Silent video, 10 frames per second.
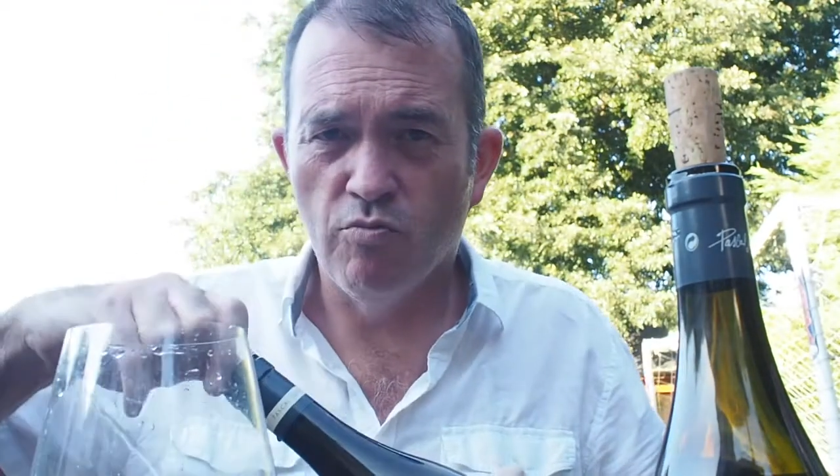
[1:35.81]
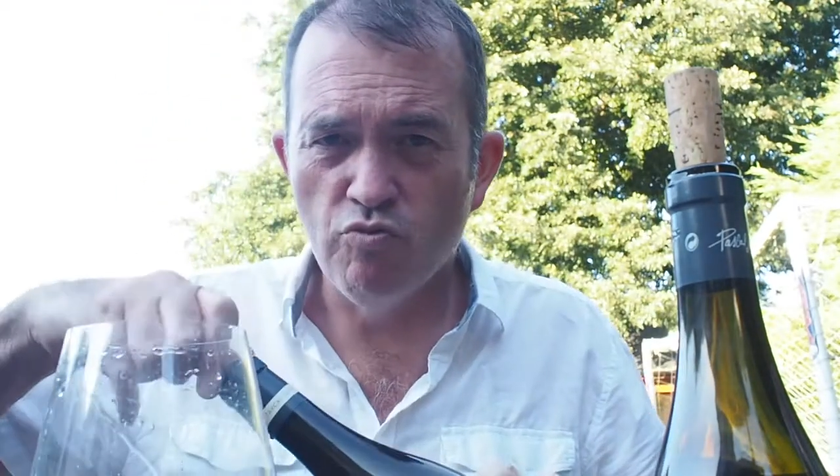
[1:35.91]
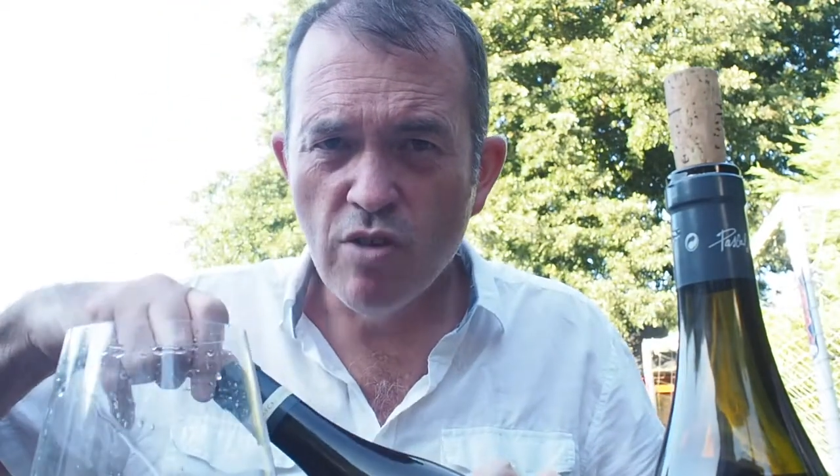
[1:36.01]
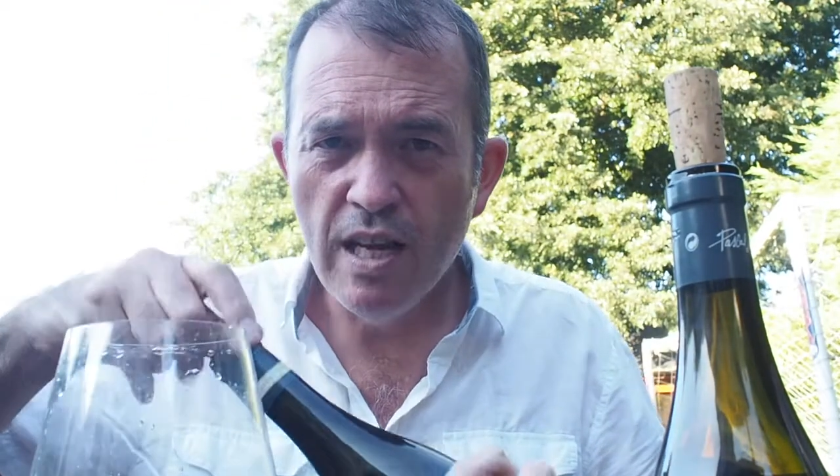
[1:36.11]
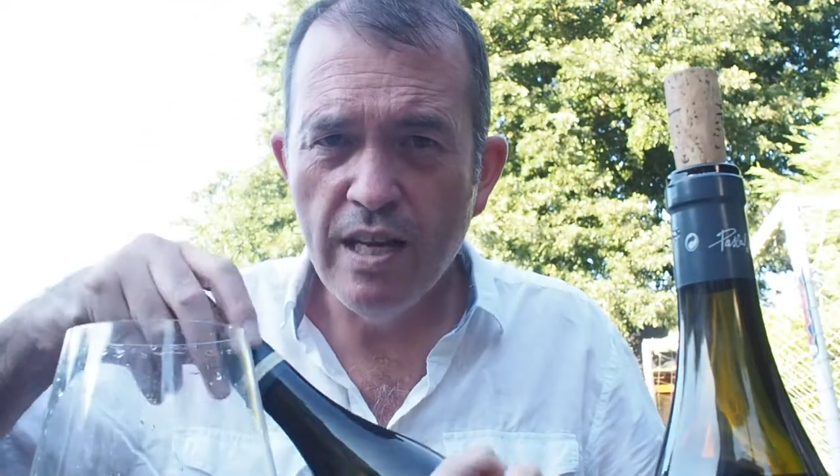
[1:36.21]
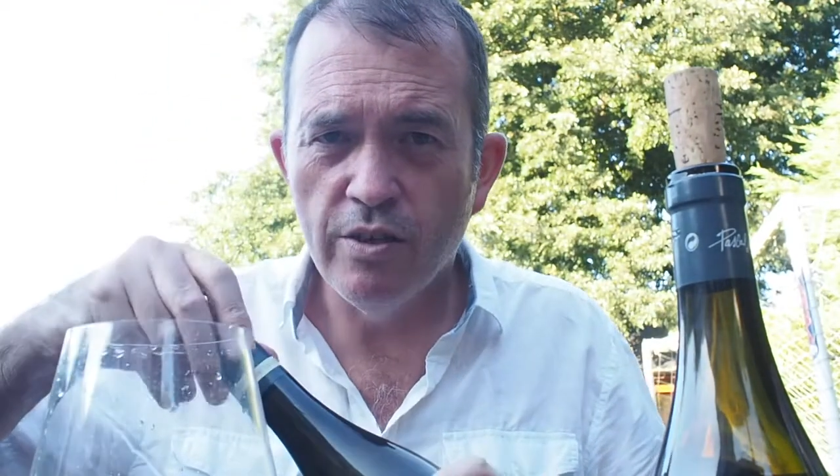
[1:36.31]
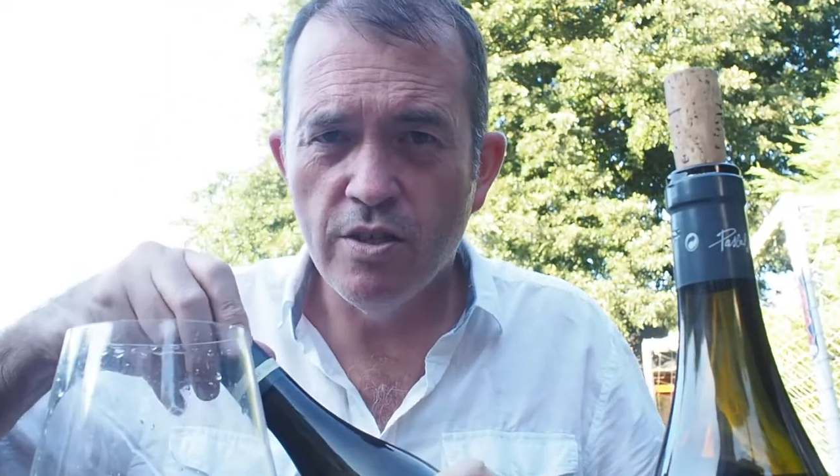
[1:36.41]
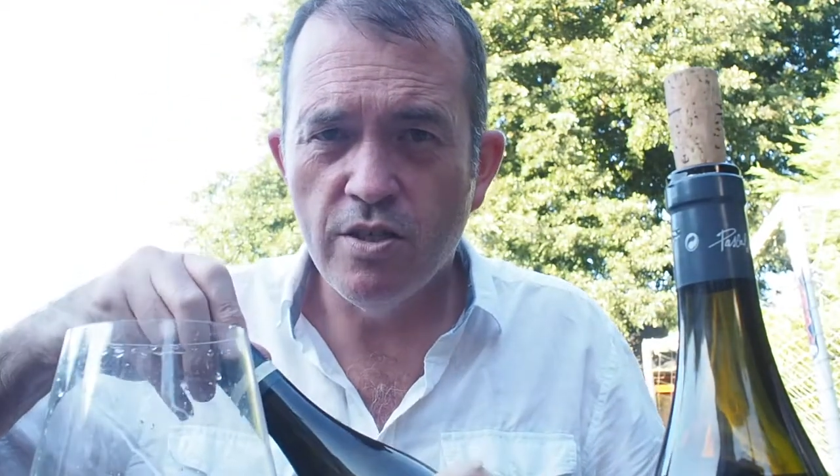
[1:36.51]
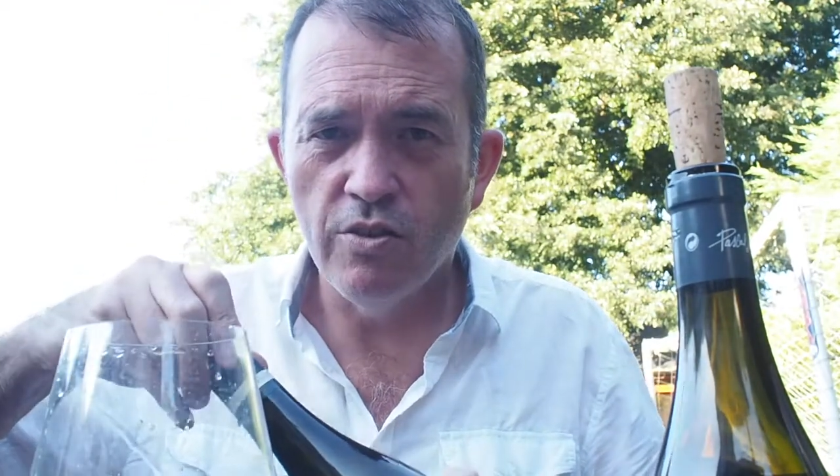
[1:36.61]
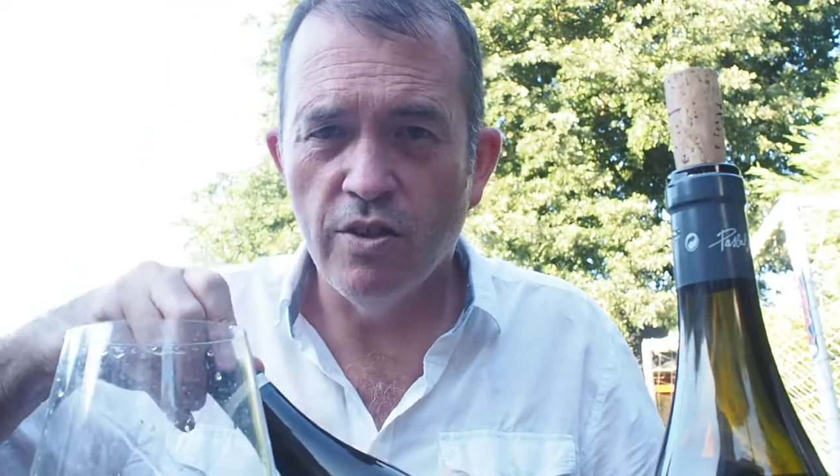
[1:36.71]
really good
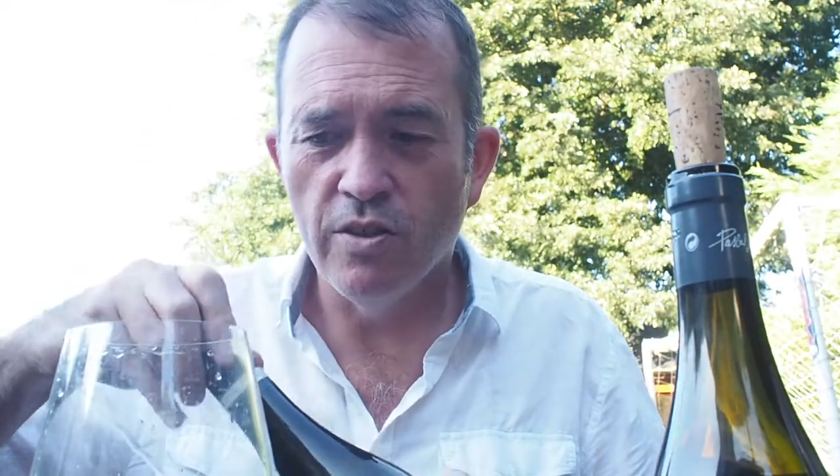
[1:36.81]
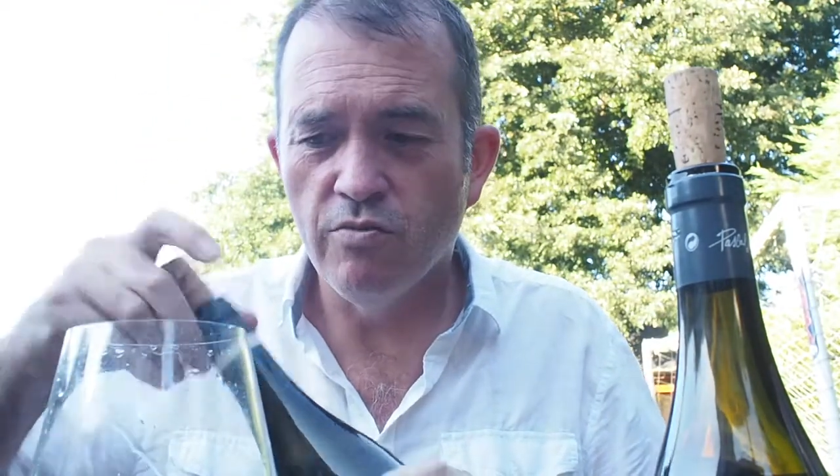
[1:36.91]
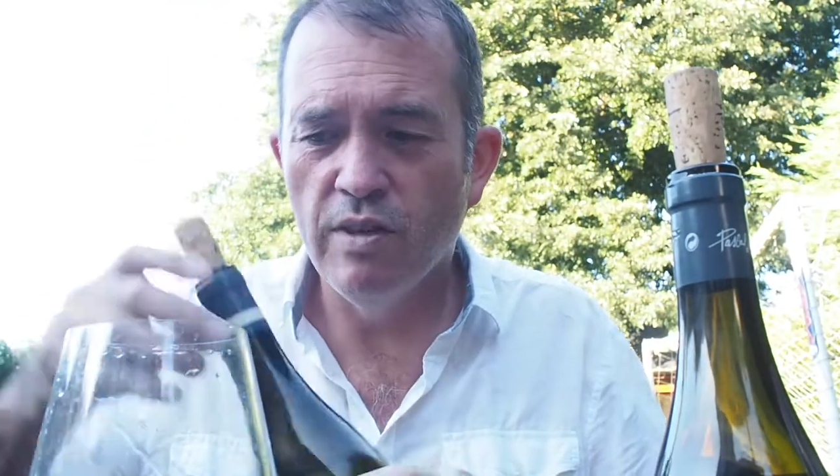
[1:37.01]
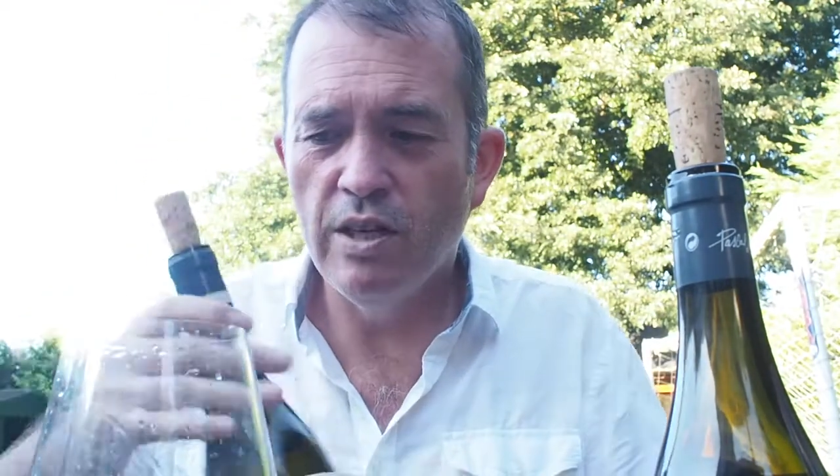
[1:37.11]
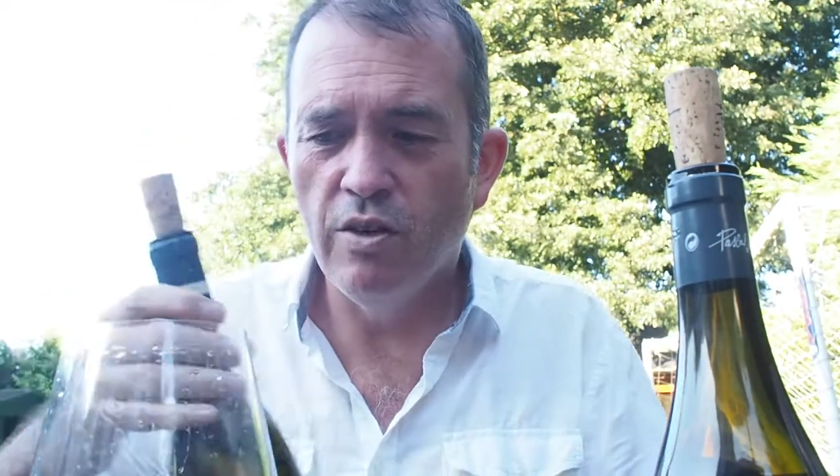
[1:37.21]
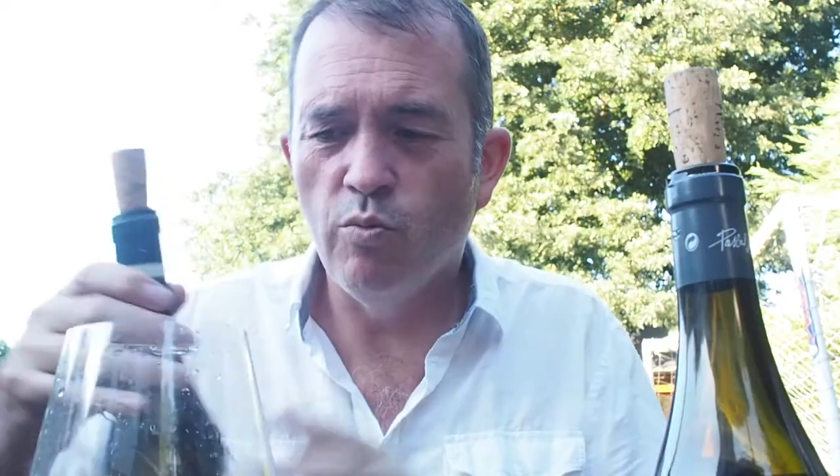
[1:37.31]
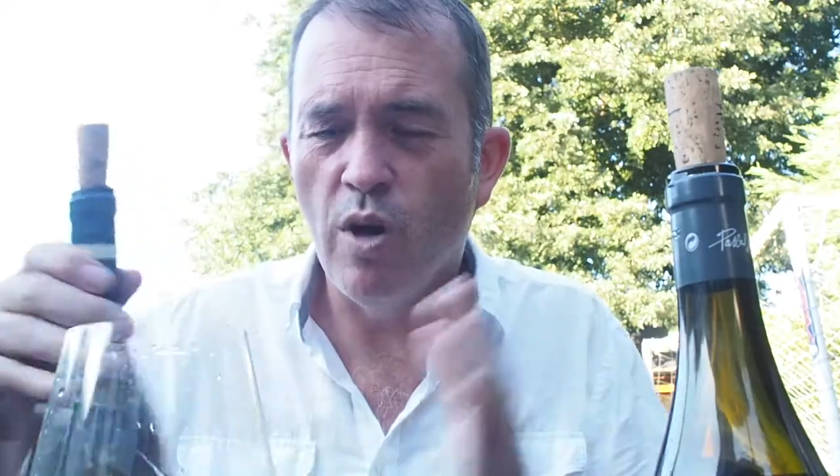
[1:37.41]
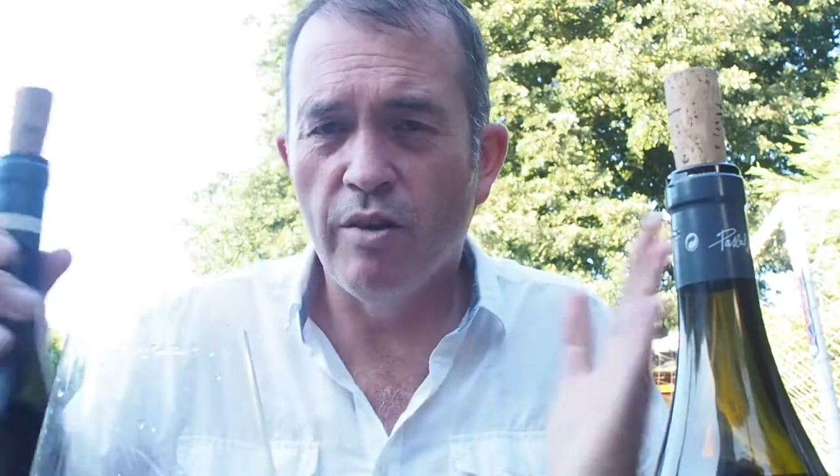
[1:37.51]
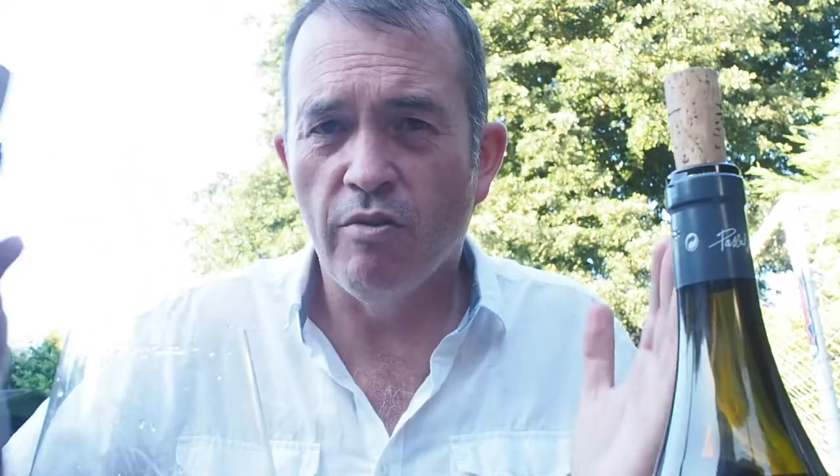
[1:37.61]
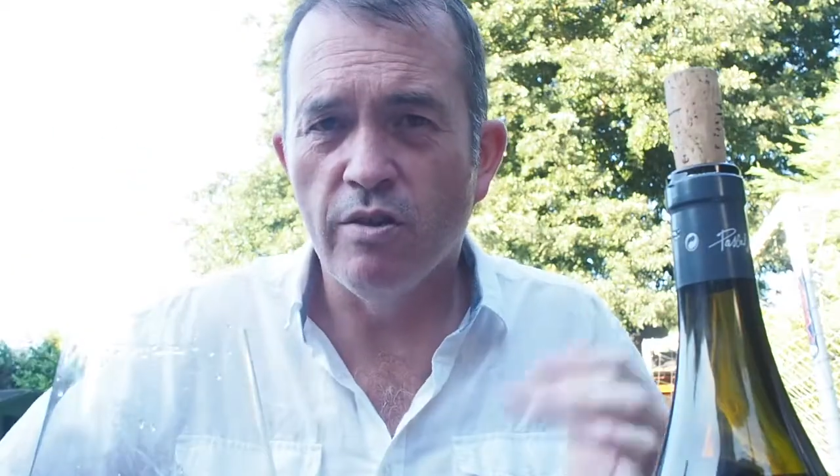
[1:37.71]
soils, really good
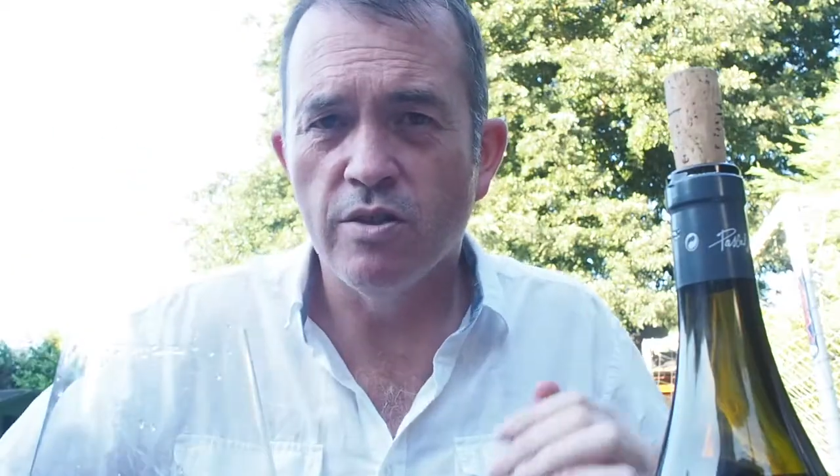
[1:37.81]
wine growing